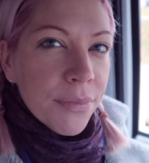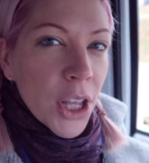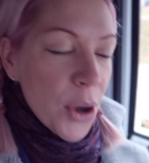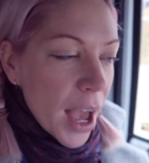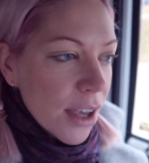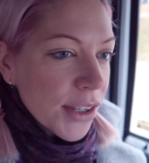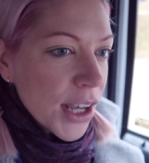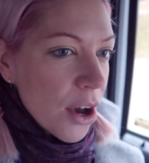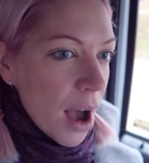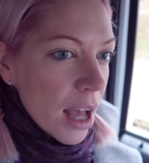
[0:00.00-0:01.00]
Okay,
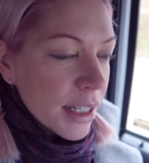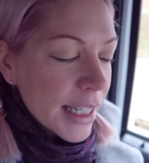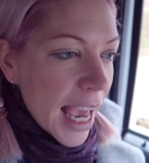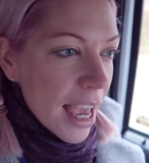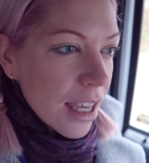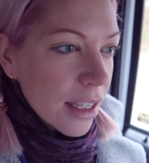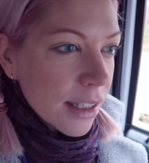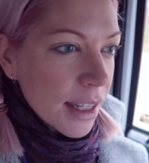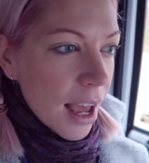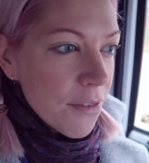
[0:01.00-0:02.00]
so on days
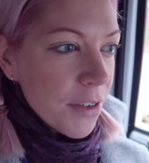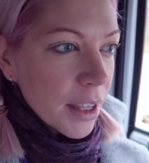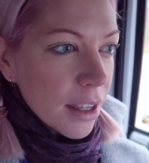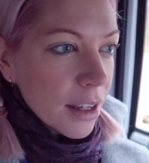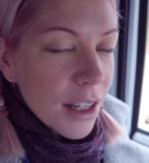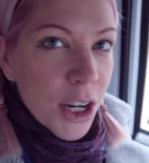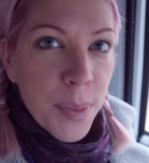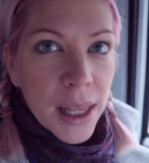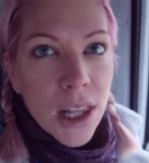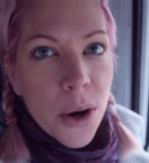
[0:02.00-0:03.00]
that I'm feeling a little
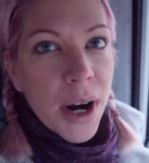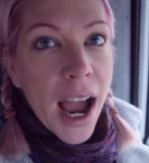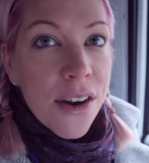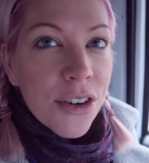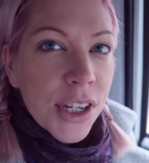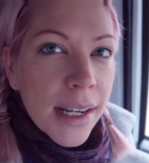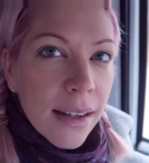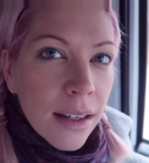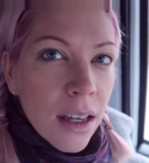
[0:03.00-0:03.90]
bit lower energy,